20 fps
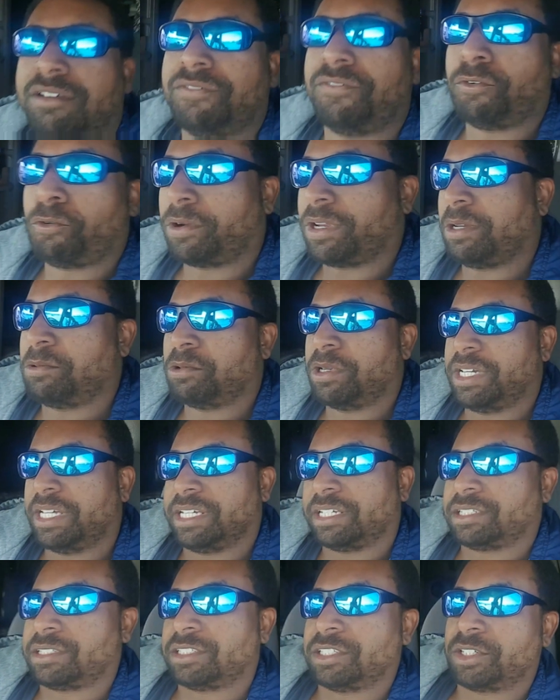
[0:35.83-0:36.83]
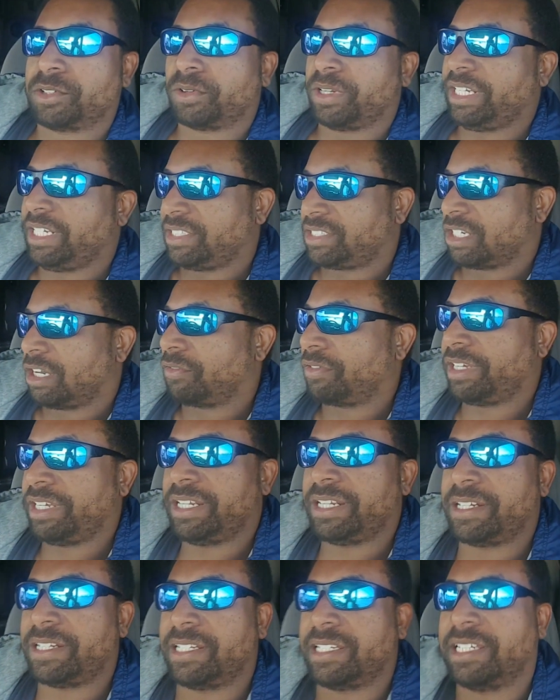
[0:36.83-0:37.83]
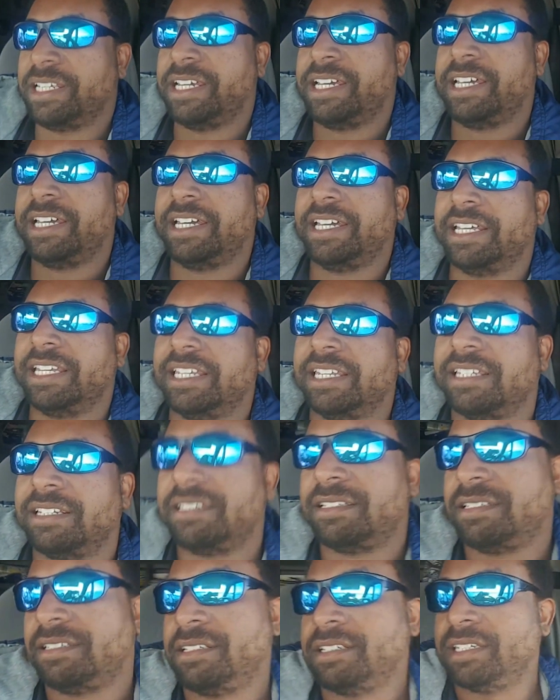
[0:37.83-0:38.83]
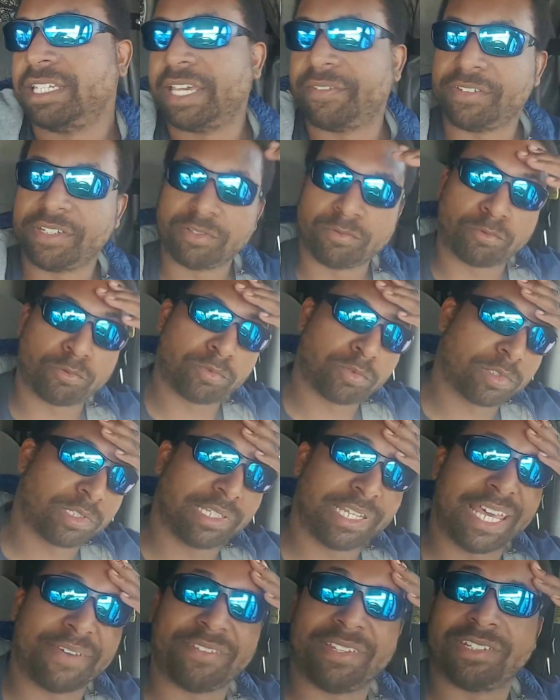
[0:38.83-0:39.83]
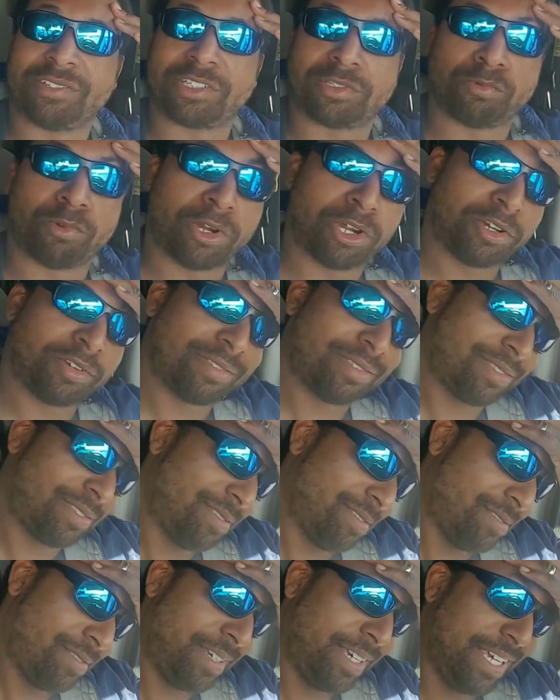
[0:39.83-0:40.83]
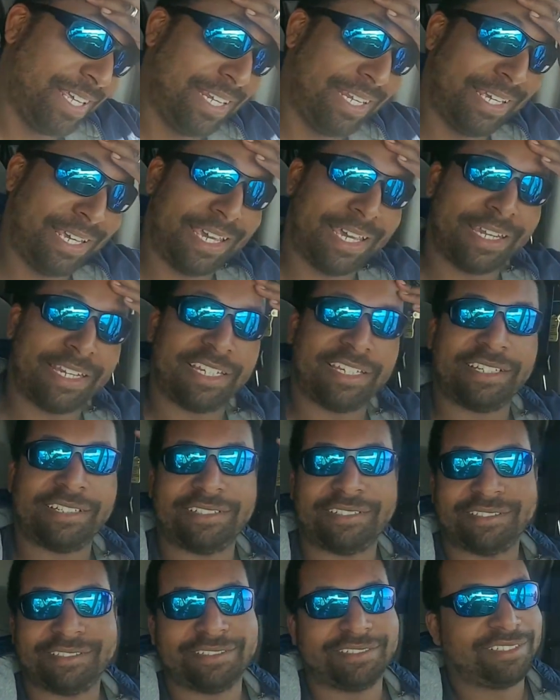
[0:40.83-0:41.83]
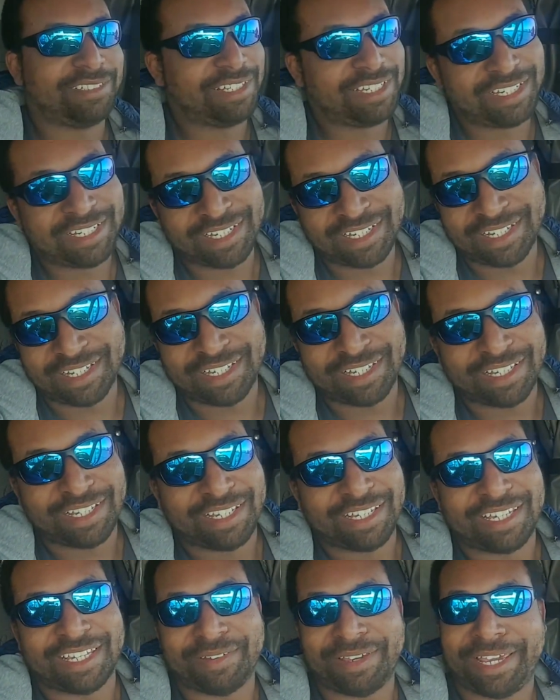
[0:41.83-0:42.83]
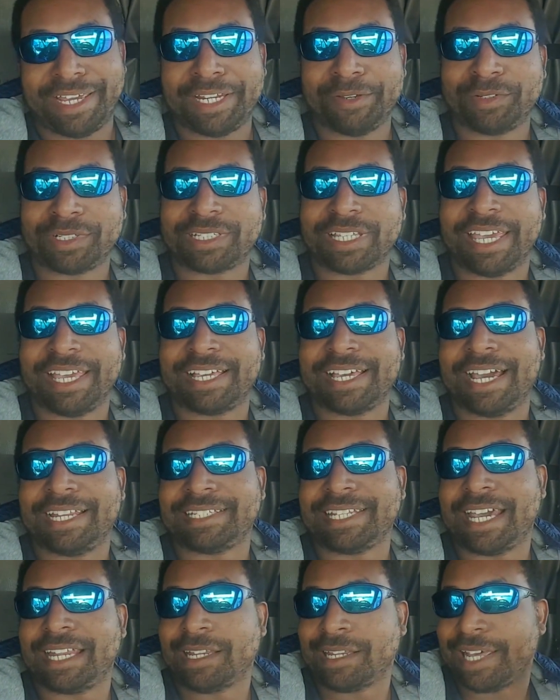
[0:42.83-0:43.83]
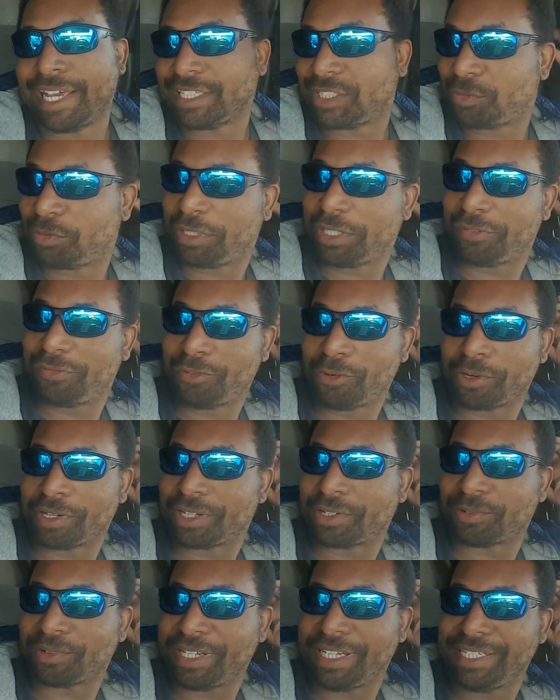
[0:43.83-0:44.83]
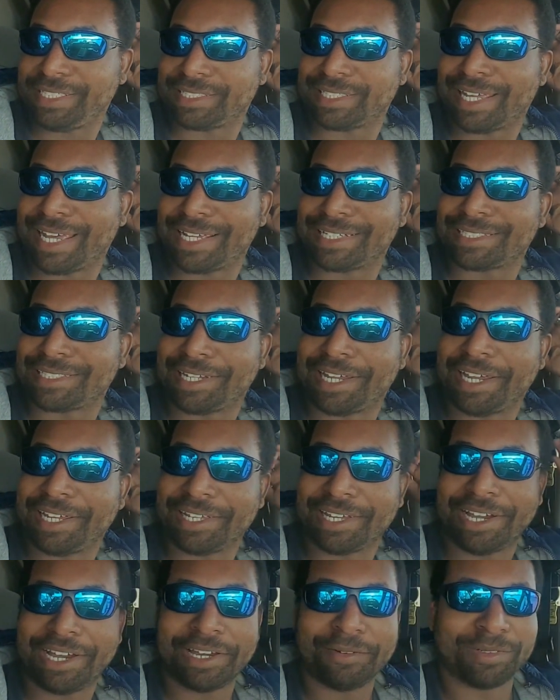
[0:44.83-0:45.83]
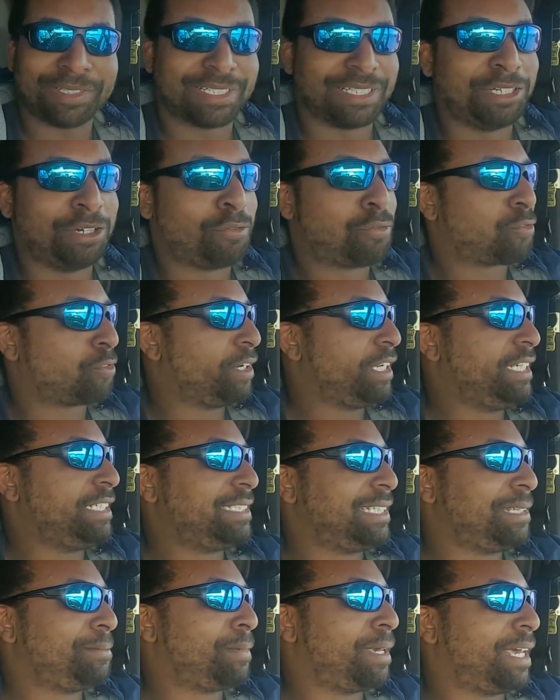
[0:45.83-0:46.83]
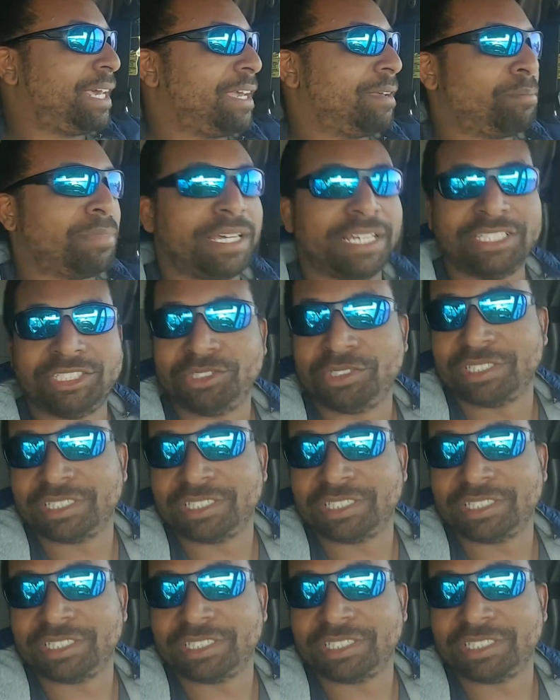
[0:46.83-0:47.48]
41 degrees over here, uh, Levin, Leavenworth, Indiana. And it was it got down to like 24 degrees last night, y'all. It was a little freezy, man. But as you